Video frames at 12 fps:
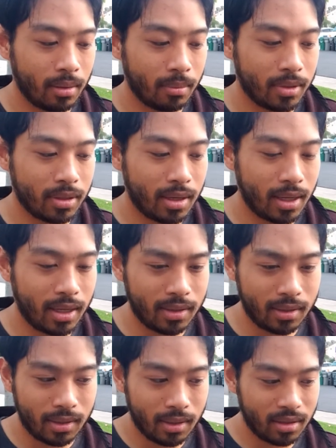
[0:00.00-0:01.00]

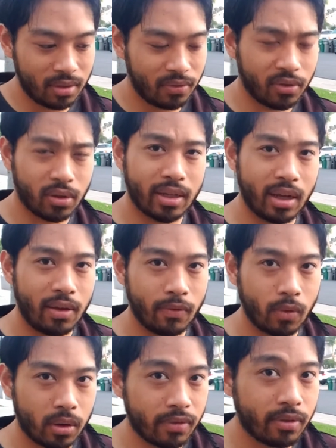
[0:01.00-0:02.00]
Sundays is a full day of
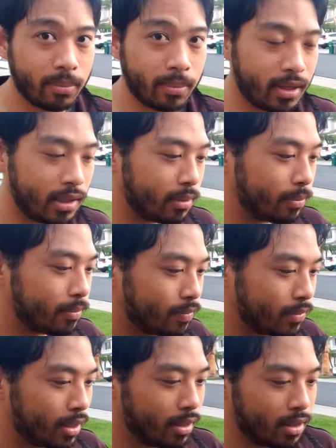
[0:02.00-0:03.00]
work for me.
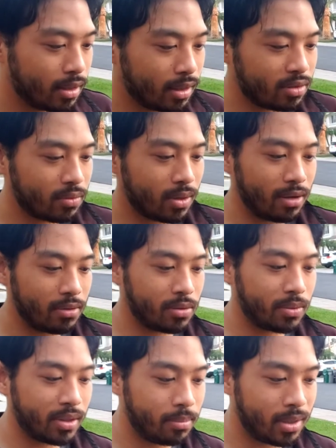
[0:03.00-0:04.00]
That's when I was
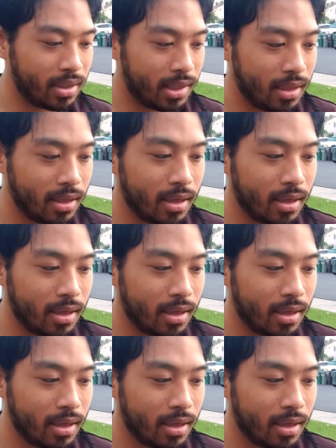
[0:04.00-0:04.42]
really busy.